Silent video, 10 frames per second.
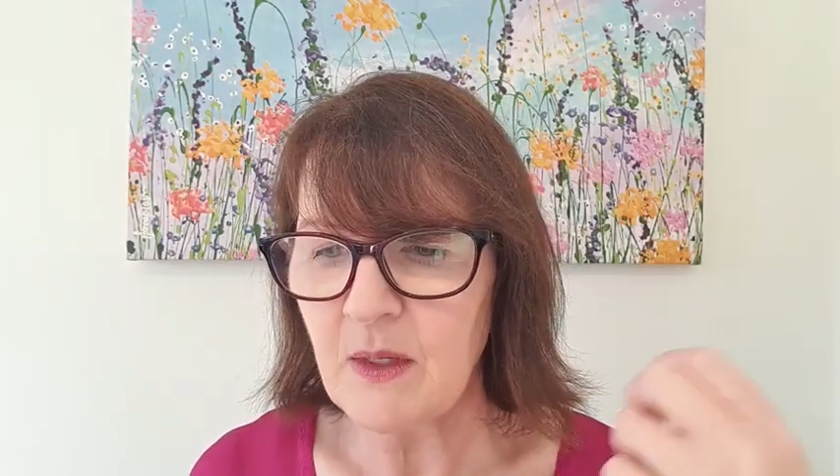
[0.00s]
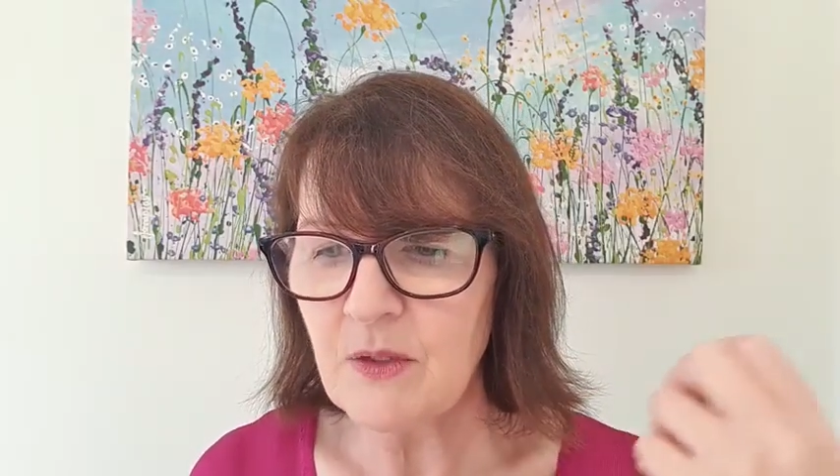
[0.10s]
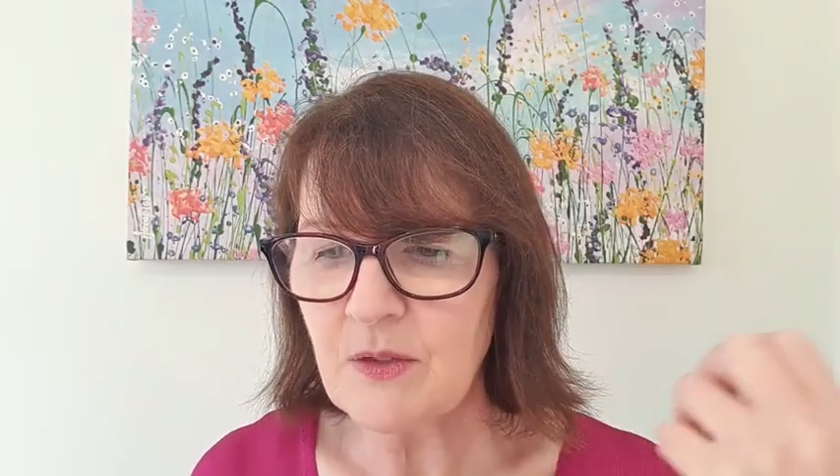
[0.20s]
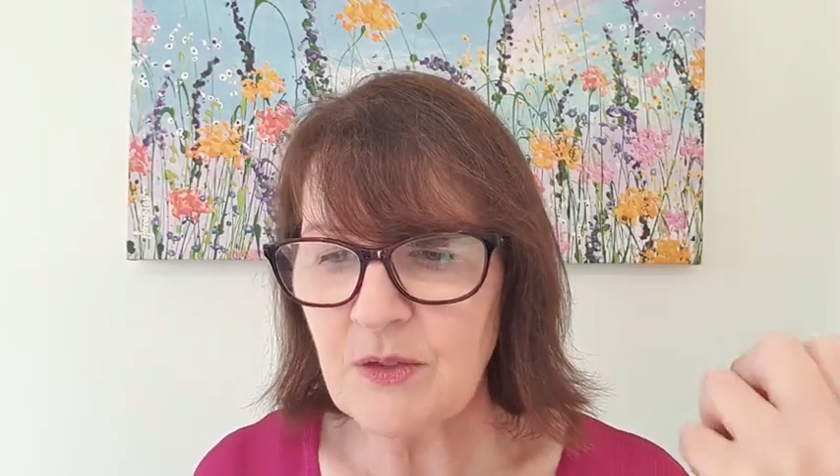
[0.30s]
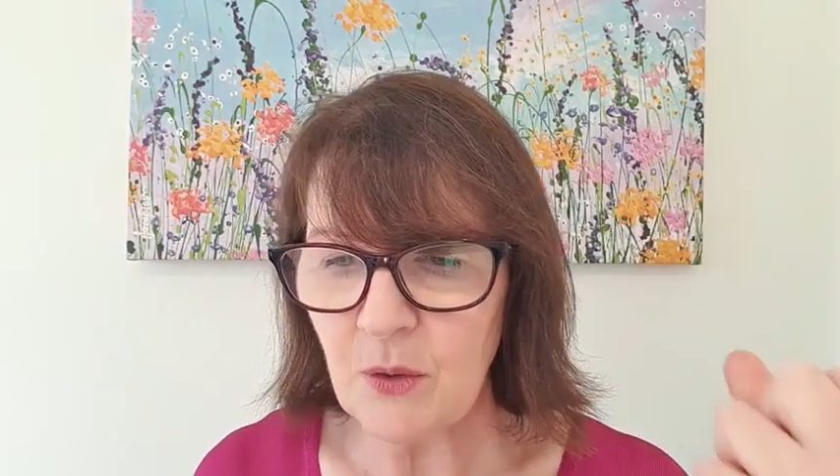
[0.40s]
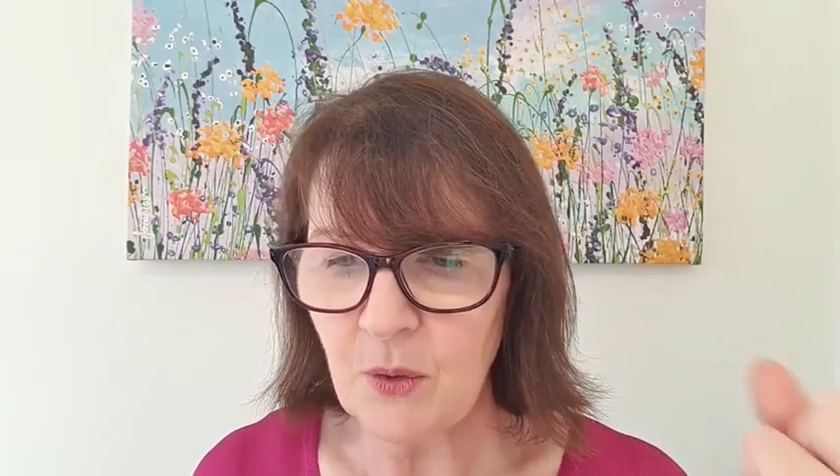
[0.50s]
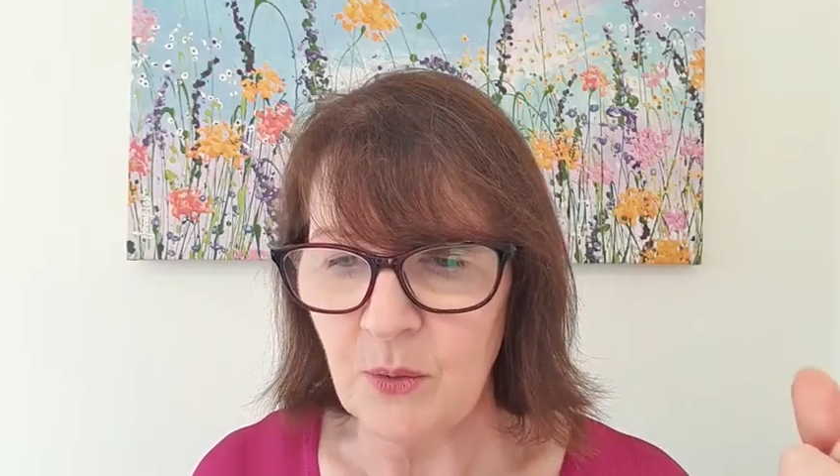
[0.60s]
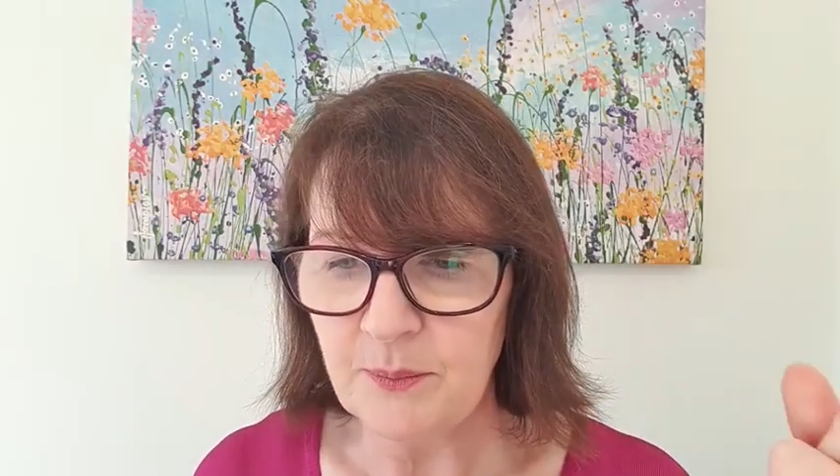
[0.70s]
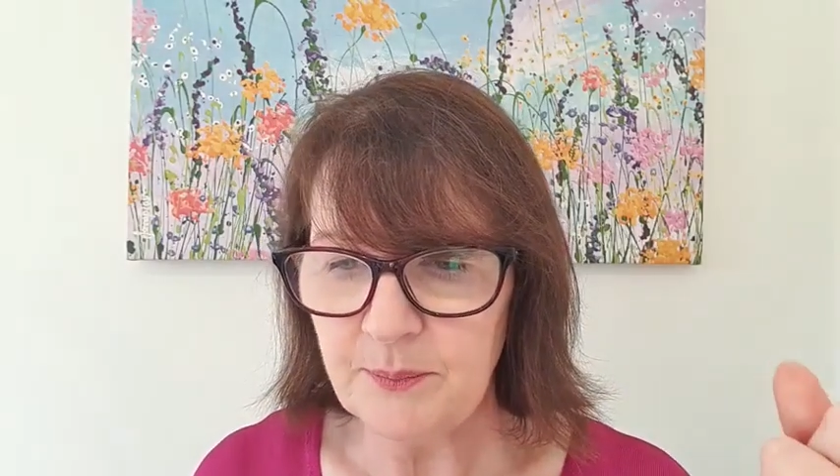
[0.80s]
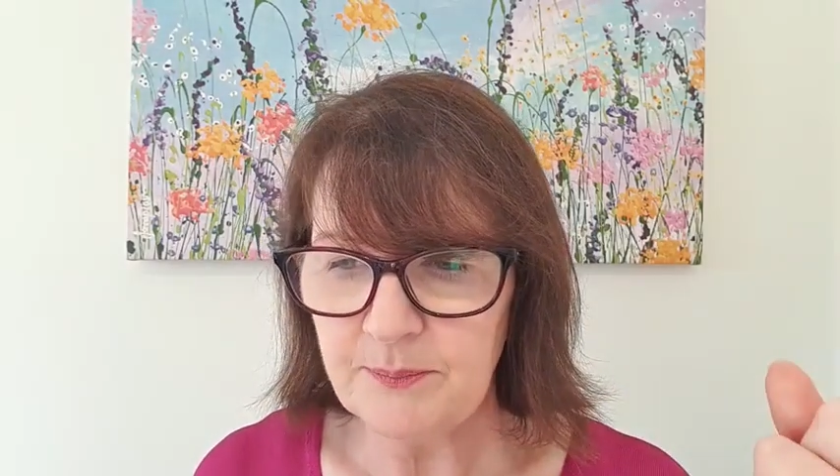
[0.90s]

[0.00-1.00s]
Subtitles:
So,